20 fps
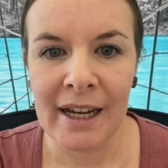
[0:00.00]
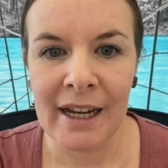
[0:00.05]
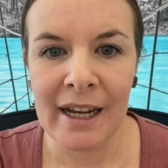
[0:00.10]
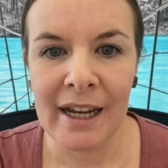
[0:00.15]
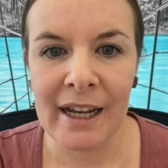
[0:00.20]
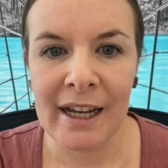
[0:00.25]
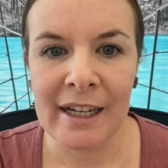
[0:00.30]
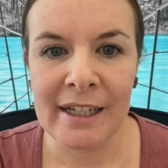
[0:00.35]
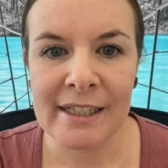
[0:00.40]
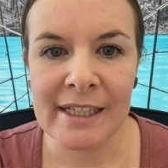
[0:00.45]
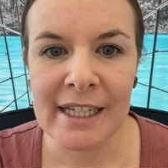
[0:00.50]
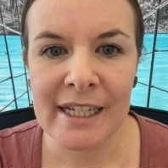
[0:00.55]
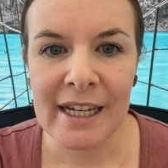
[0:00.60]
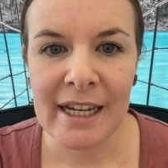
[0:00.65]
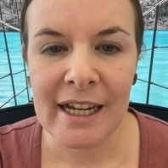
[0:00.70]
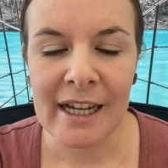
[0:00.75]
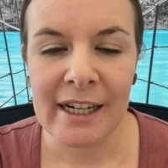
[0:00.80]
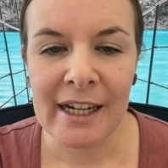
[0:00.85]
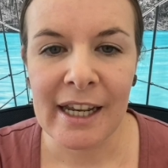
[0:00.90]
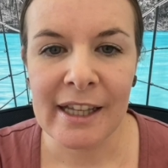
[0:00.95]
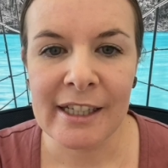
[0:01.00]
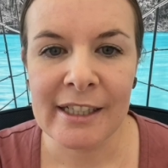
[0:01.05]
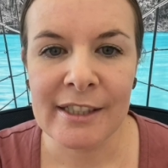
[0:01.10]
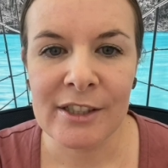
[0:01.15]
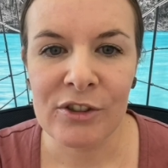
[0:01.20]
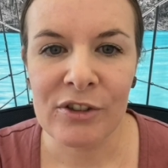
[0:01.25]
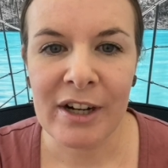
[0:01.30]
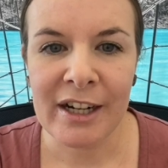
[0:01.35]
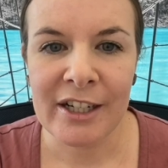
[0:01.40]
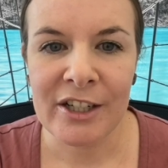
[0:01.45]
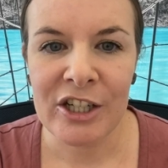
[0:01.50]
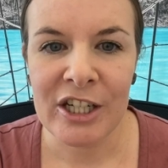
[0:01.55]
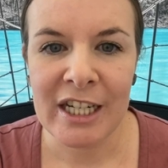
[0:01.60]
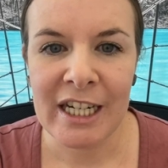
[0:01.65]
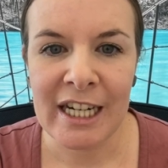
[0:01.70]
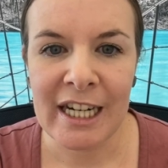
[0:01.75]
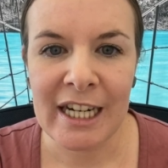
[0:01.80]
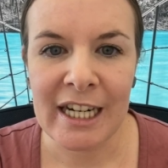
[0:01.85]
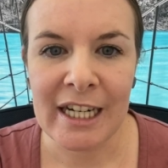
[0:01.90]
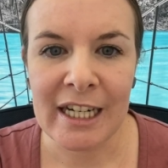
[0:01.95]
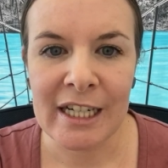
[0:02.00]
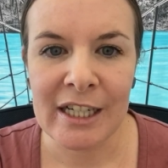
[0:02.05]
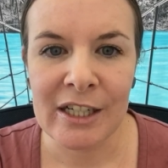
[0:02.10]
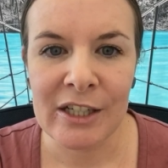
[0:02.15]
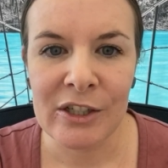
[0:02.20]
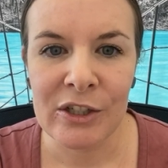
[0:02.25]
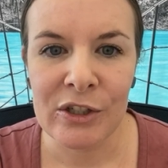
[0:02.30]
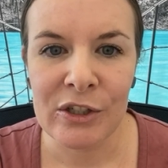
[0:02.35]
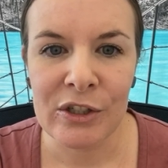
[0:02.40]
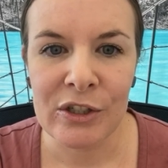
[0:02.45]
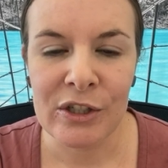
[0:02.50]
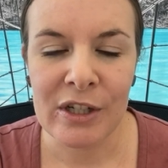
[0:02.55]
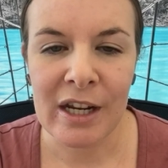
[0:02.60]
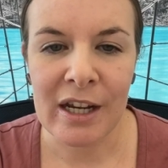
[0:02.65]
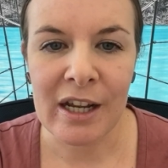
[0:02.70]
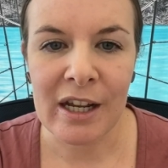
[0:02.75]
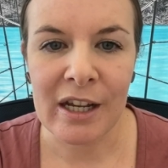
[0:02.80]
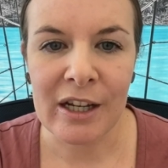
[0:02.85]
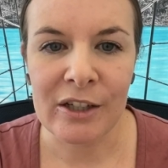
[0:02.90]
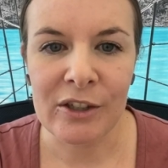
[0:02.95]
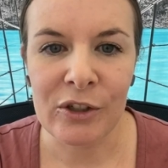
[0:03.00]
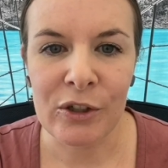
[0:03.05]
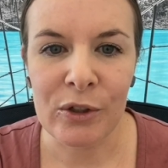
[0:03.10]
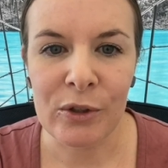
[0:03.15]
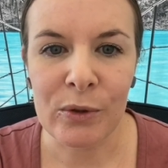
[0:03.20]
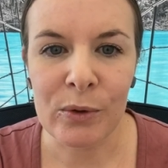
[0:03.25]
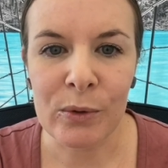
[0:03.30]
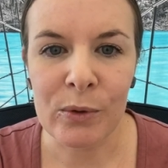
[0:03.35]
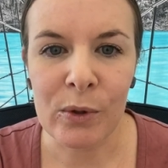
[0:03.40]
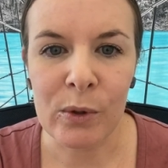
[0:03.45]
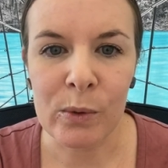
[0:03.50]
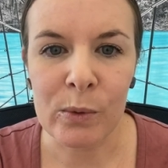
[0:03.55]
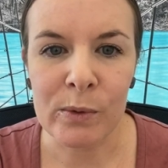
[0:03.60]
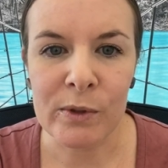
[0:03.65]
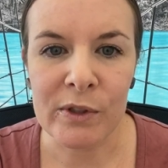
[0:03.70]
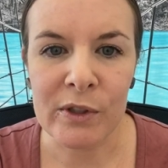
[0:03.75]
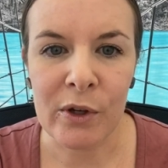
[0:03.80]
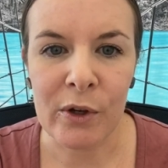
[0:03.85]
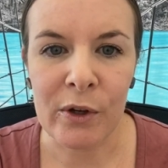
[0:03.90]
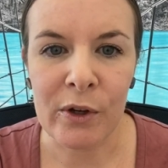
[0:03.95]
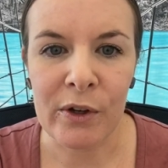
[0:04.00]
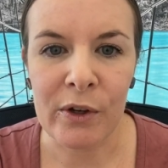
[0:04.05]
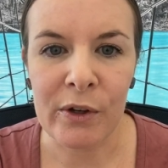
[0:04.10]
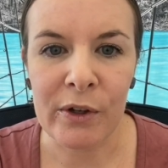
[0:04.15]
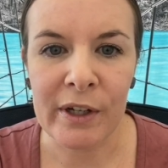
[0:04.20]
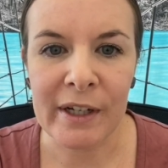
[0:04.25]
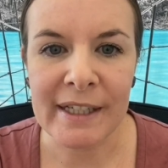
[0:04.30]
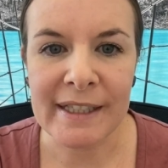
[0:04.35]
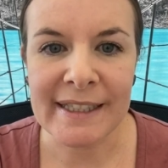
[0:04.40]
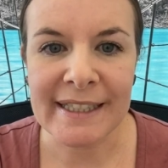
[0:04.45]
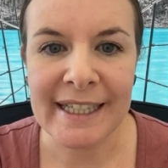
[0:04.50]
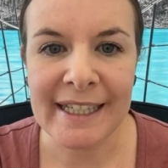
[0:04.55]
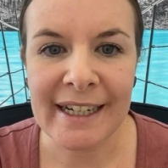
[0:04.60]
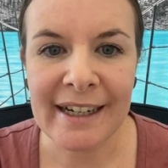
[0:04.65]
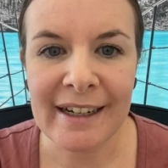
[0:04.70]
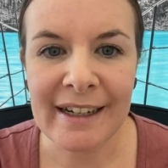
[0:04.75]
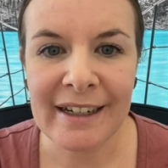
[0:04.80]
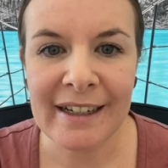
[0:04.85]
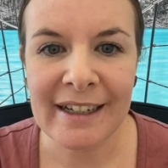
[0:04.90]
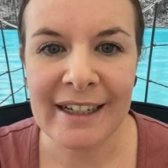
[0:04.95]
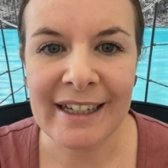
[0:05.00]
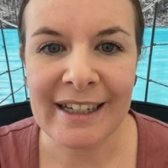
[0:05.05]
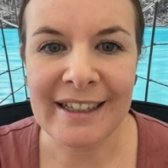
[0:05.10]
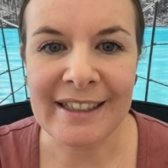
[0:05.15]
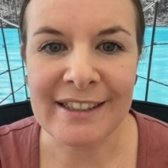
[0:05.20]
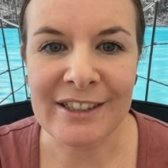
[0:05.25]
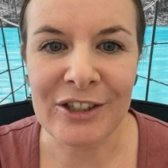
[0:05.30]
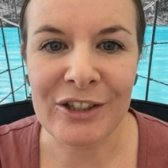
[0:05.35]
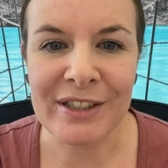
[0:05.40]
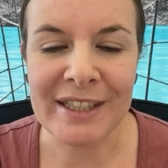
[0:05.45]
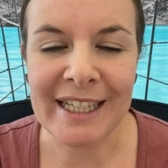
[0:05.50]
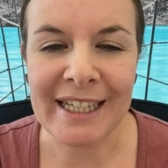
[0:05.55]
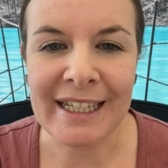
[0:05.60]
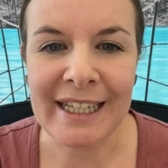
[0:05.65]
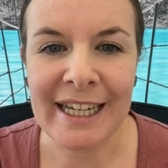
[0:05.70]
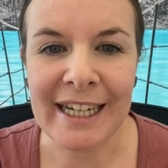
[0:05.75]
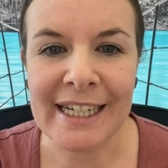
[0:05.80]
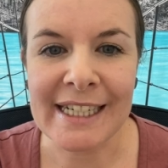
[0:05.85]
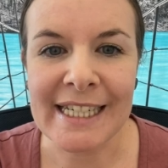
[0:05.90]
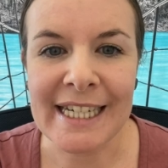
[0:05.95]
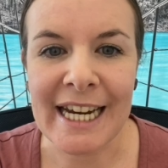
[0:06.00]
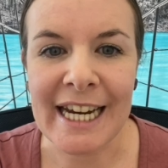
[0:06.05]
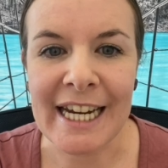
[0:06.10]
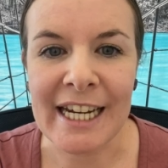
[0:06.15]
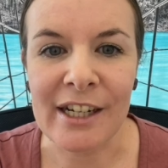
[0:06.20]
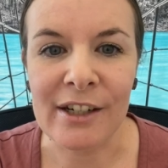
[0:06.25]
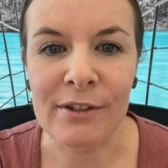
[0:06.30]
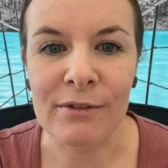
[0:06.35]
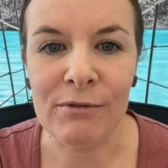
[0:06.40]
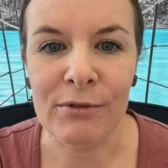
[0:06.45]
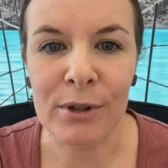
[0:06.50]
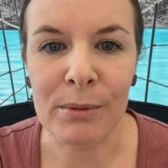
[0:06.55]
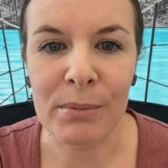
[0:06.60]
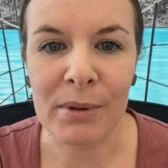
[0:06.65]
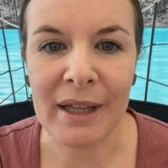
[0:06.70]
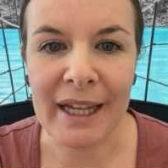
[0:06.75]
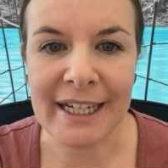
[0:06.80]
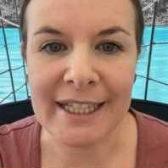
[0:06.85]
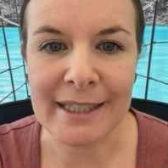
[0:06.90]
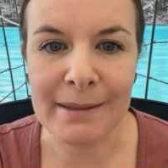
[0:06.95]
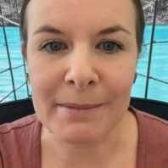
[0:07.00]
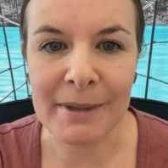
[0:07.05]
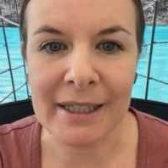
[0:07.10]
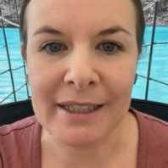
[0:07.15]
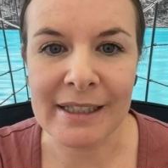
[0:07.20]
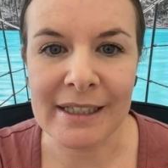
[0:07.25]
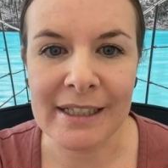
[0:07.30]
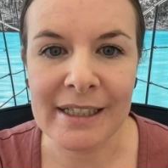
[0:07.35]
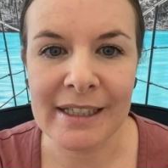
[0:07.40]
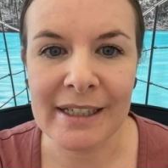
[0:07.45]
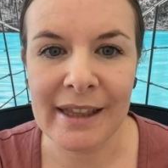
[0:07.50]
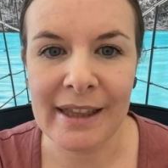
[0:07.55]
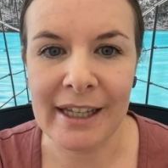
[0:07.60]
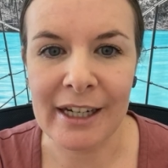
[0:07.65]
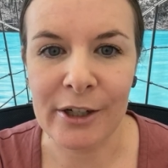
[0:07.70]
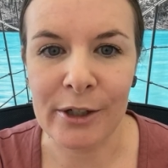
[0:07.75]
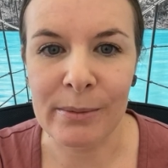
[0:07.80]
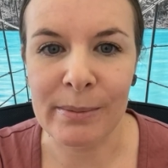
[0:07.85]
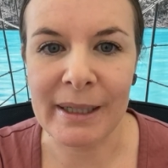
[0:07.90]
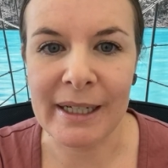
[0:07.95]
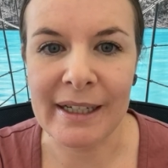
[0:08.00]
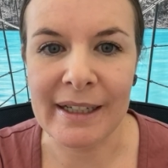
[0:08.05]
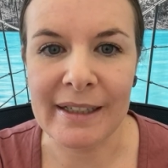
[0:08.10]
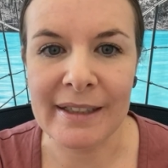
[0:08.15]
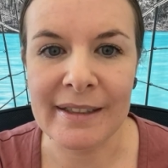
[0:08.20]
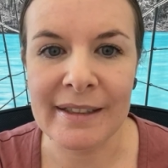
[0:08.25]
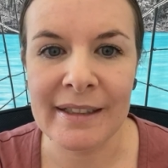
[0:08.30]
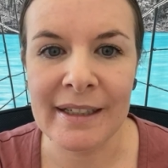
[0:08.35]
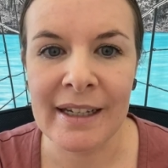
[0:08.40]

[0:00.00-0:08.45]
And another strategy you could also consider is using nicotine replacement therapies.